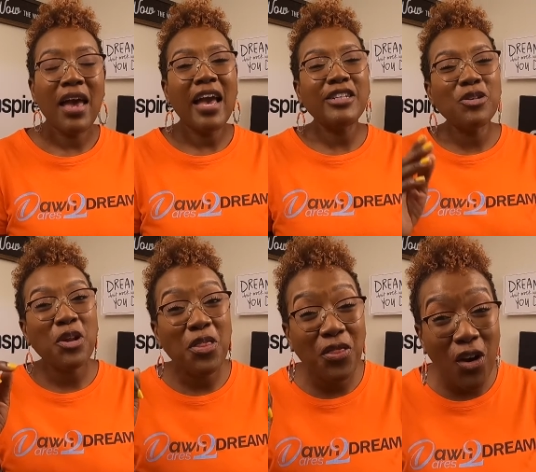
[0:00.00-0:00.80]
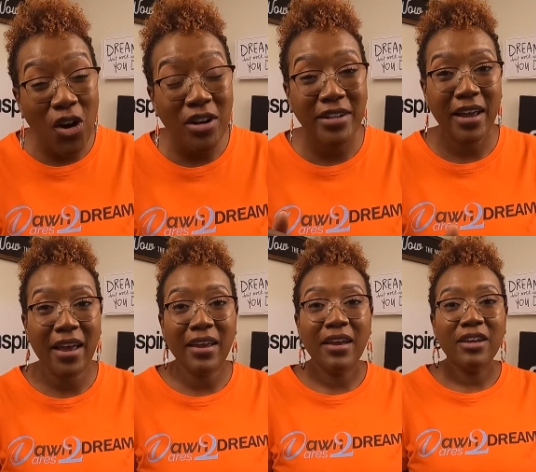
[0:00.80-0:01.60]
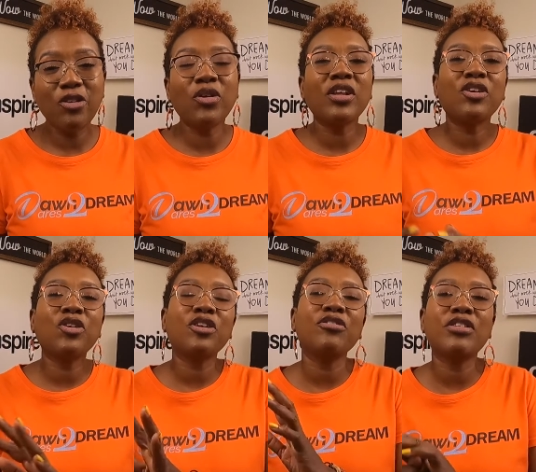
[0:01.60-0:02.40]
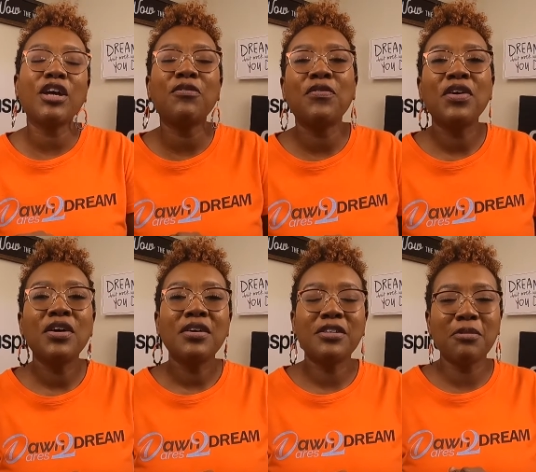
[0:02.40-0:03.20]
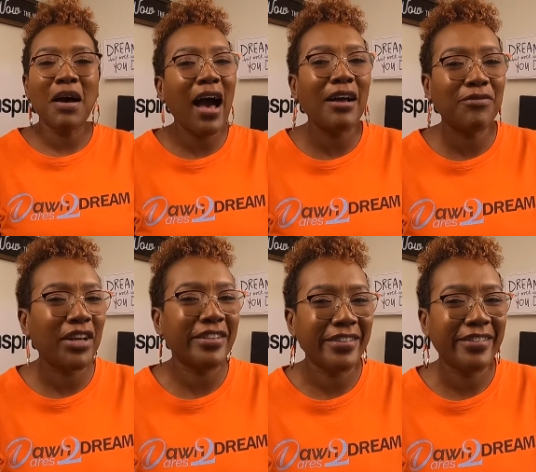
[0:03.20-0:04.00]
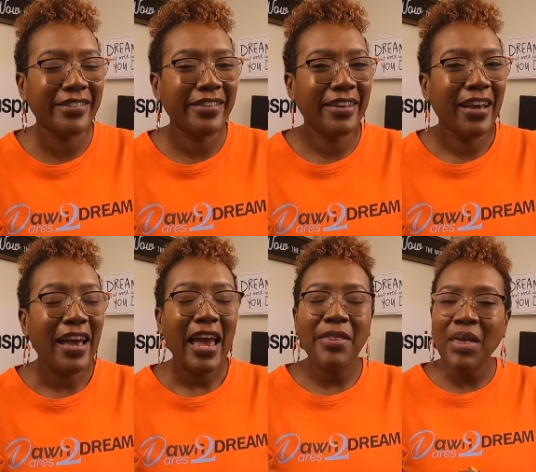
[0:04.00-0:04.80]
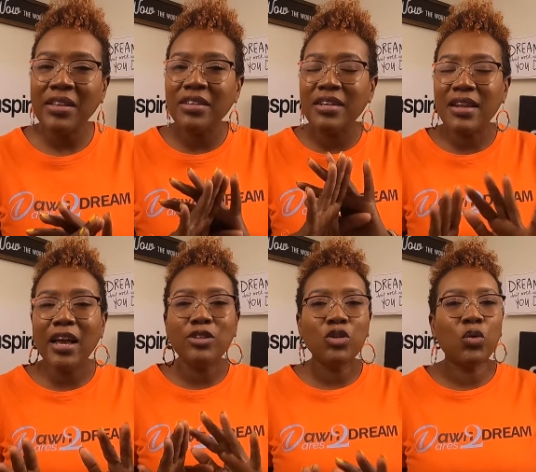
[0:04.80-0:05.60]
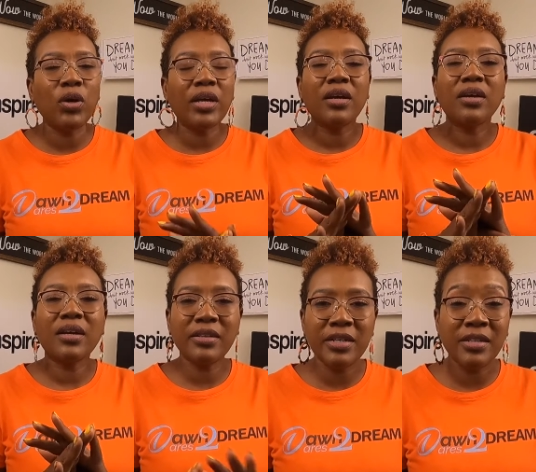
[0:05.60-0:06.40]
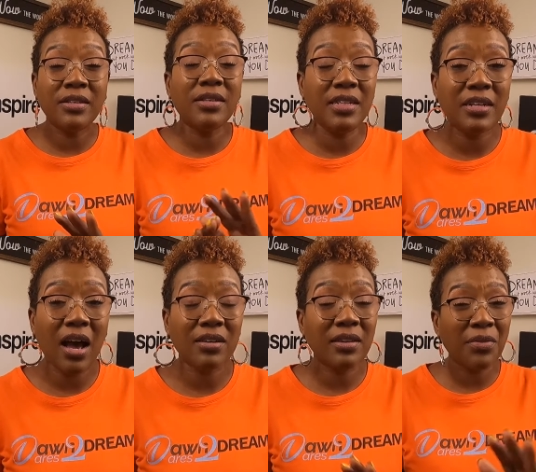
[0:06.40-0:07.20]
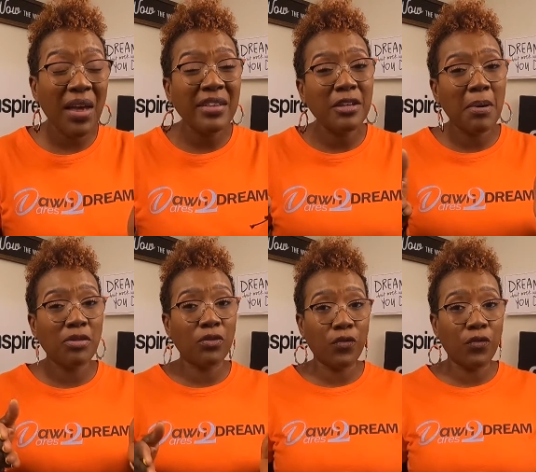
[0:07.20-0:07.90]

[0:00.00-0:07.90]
And then on the third day, you can cook yourself some hot veggies. And that's a nice, quick cleanse detox. Now that's about the